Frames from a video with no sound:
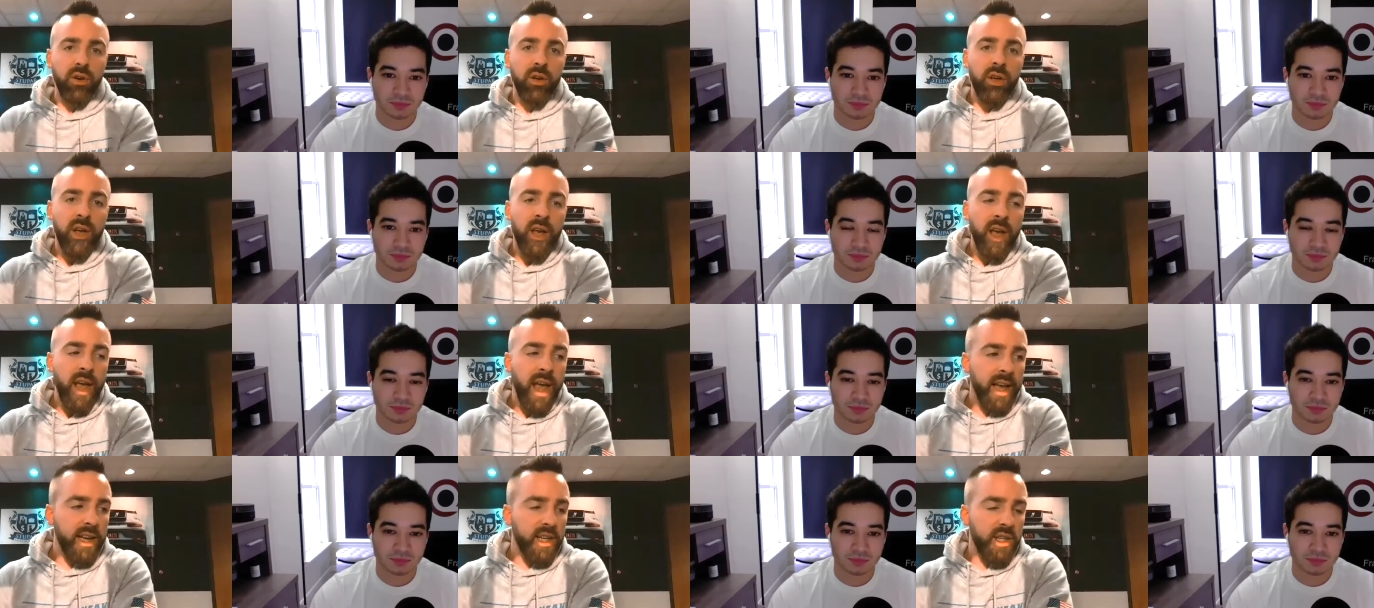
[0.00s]

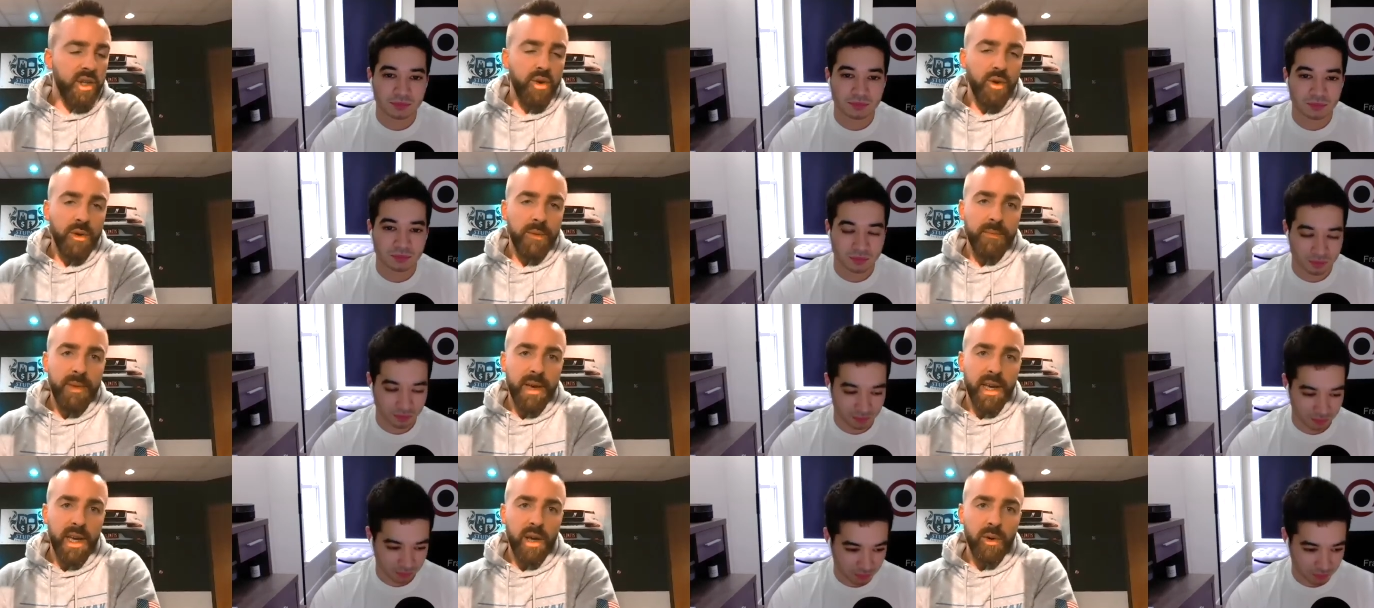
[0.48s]
Speaker 1: and too
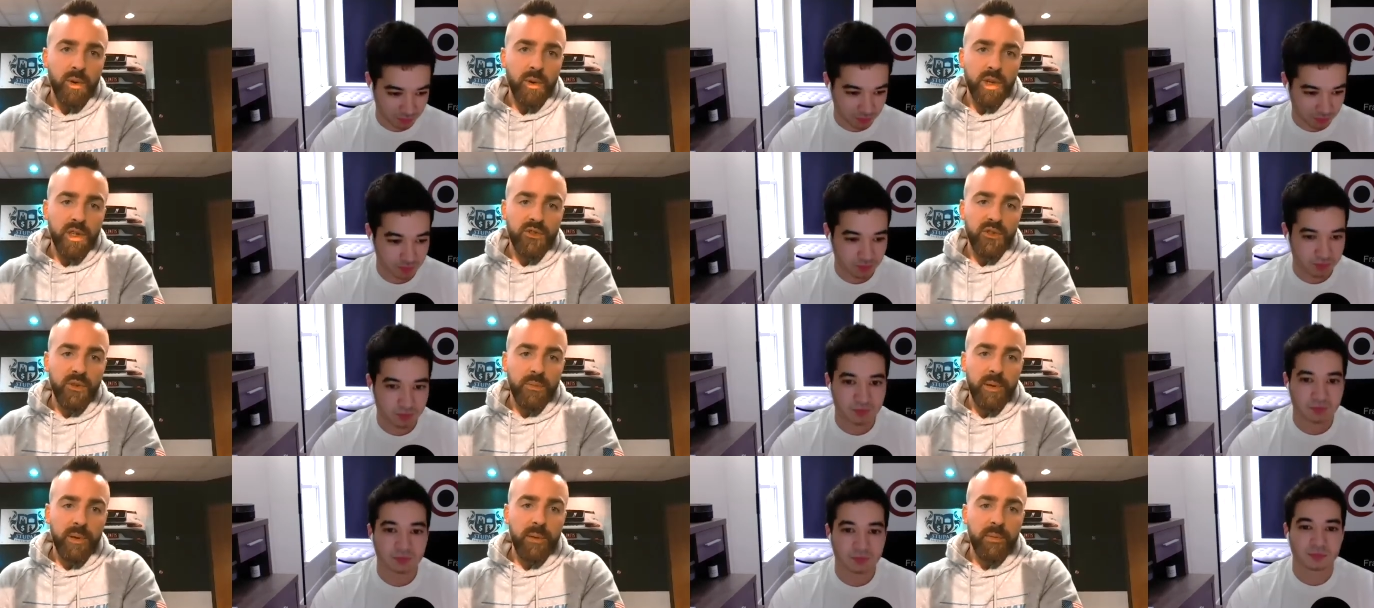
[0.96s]
ambiguous for
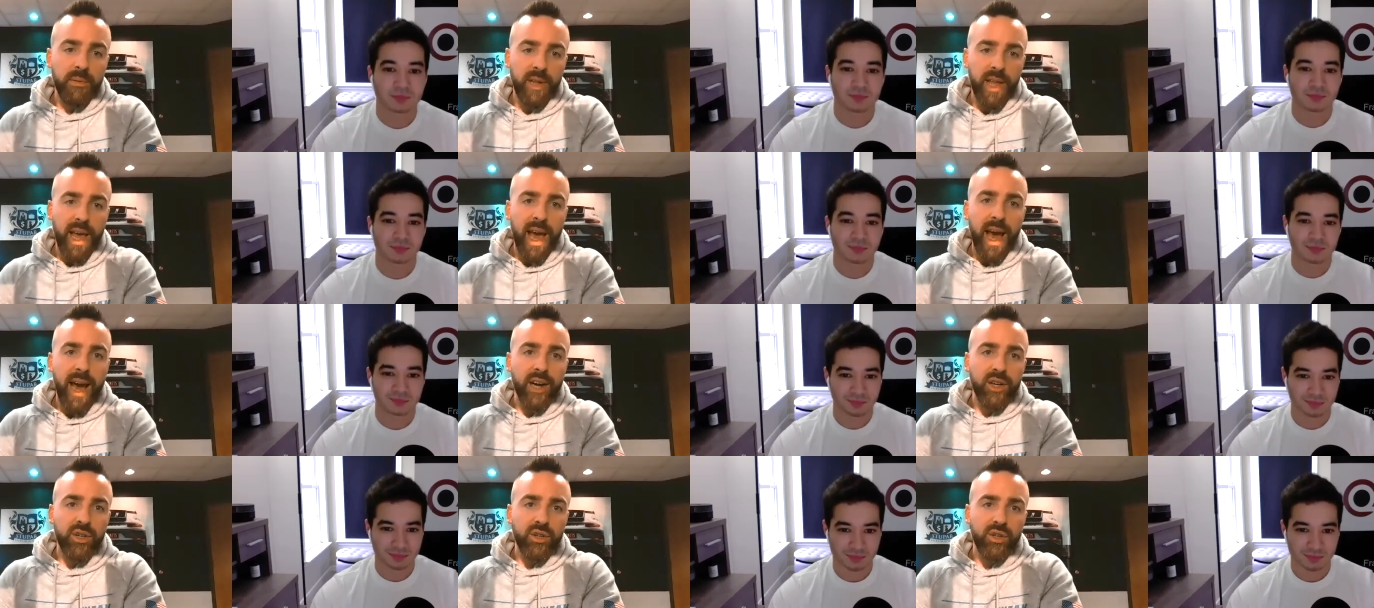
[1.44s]
people to
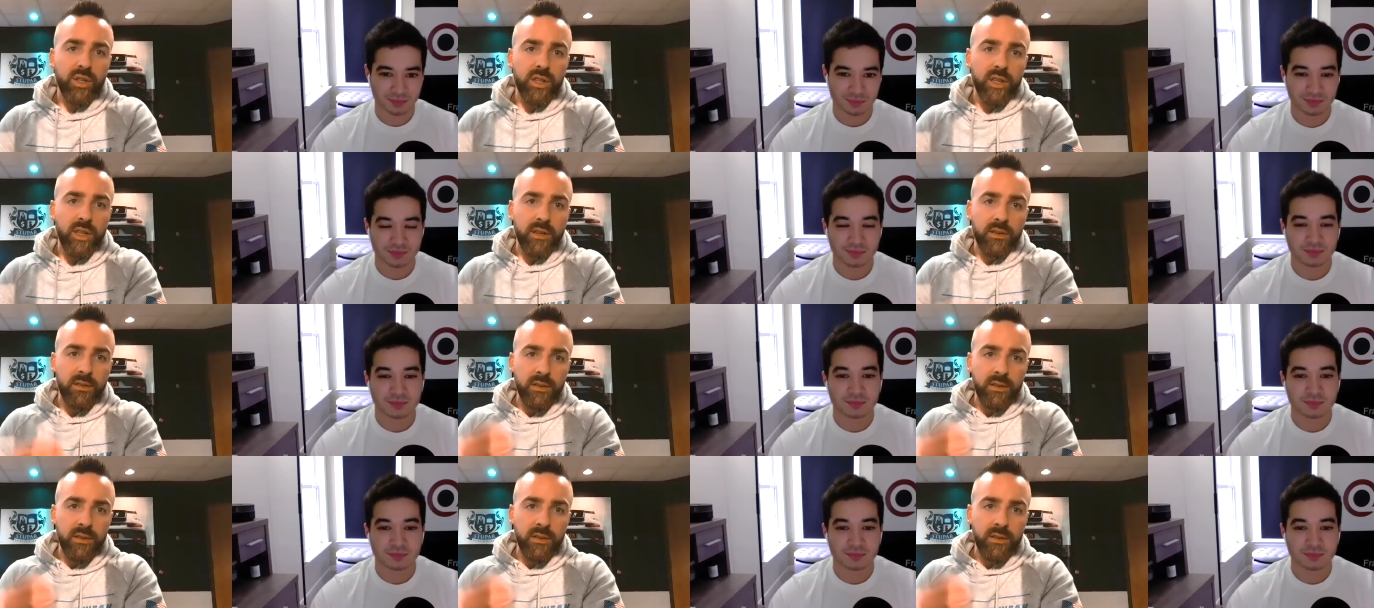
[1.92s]
actually